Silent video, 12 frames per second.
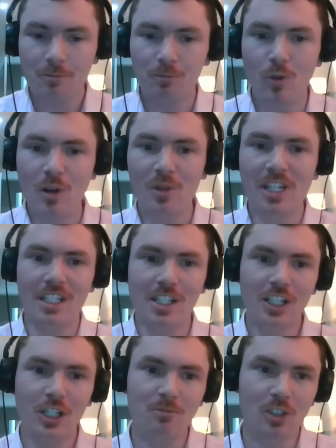When we
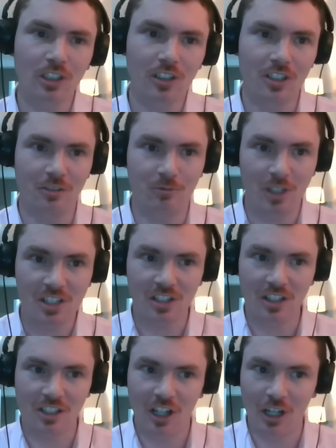come to look at
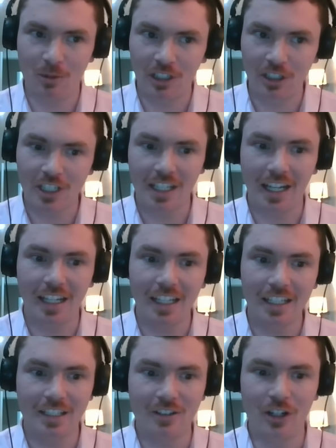research like we're looking at
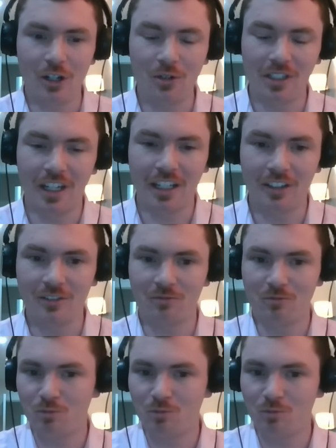here, though, and